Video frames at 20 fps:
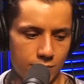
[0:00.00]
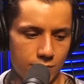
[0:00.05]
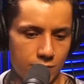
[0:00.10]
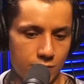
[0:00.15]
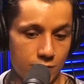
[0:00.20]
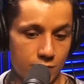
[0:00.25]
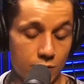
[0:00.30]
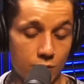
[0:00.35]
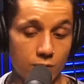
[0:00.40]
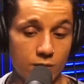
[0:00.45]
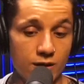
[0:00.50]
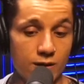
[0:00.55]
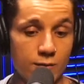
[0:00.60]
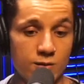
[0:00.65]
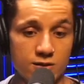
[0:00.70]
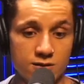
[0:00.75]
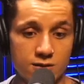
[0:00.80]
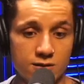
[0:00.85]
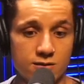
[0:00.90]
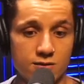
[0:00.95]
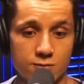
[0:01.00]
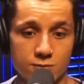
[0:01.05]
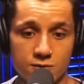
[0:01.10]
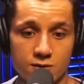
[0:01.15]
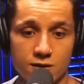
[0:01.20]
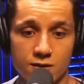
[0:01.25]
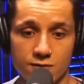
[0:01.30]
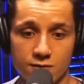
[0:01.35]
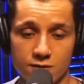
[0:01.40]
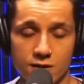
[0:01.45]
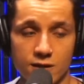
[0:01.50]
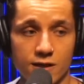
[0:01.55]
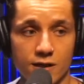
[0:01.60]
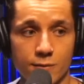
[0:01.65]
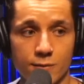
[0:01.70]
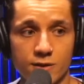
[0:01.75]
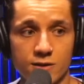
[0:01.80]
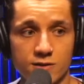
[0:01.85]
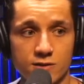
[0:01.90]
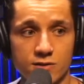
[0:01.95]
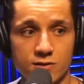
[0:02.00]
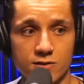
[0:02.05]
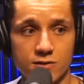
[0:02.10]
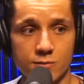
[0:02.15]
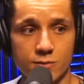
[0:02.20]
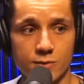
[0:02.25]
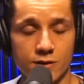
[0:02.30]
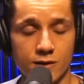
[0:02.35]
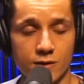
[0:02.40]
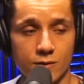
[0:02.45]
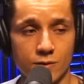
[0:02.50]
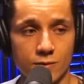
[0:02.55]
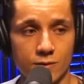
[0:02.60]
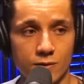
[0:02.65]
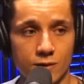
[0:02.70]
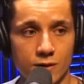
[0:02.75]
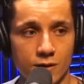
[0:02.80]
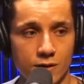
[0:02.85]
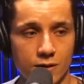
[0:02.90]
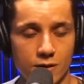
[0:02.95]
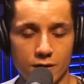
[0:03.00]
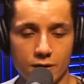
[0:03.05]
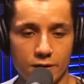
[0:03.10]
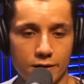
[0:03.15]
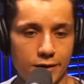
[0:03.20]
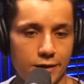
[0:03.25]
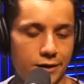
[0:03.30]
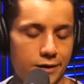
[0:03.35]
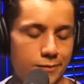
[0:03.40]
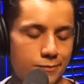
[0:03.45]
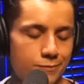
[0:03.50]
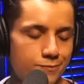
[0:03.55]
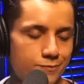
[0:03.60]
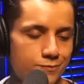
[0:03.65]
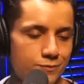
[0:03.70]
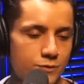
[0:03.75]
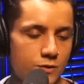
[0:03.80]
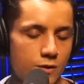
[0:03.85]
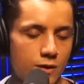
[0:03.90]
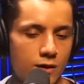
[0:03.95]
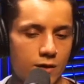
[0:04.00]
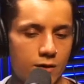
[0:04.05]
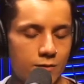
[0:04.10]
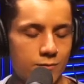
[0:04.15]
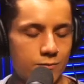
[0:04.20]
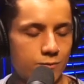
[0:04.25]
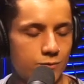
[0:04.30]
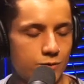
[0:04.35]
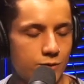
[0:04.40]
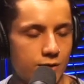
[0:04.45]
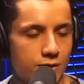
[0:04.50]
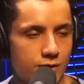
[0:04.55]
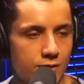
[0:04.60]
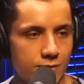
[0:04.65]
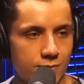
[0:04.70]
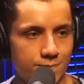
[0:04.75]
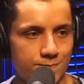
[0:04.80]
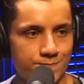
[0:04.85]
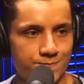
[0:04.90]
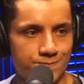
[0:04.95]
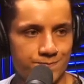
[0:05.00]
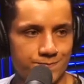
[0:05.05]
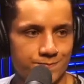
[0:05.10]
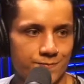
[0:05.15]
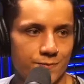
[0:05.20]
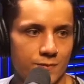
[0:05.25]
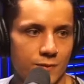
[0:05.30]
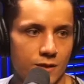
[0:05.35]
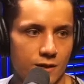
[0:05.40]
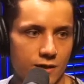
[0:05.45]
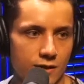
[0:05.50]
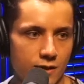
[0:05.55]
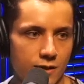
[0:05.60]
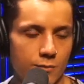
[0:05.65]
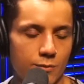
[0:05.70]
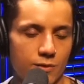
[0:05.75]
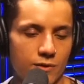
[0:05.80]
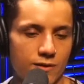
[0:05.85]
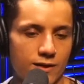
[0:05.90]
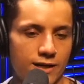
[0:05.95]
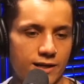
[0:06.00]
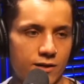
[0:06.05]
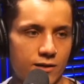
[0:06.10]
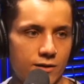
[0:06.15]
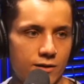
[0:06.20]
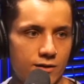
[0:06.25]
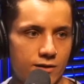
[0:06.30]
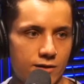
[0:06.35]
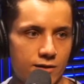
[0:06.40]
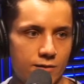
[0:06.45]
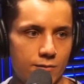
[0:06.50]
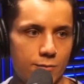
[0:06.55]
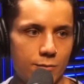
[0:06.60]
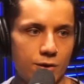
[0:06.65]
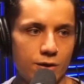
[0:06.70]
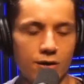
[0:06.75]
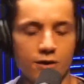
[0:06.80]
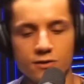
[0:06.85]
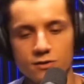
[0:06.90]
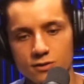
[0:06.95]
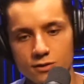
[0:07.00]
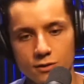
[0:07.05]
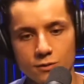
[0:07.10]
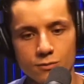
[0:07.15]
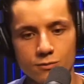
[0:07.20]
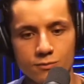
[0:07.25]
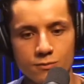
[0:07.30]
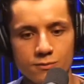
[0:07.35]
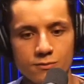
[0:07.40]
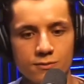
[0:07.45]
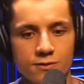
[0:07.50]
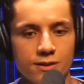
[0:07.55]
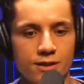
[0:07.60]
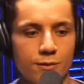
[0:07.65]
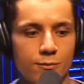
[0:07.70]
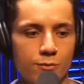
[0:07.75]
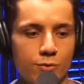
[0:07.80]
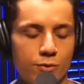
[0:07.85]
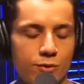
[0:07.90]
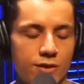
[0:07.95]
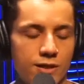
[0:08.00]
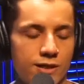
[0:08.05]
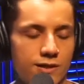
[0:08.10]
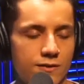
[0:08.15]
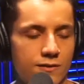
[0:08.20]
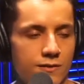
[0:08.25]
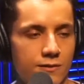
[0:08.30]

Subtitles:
Nicole Amy said some stuff that I got messages about. So I don't know, try to like keep it lighthearted, but also get poignant.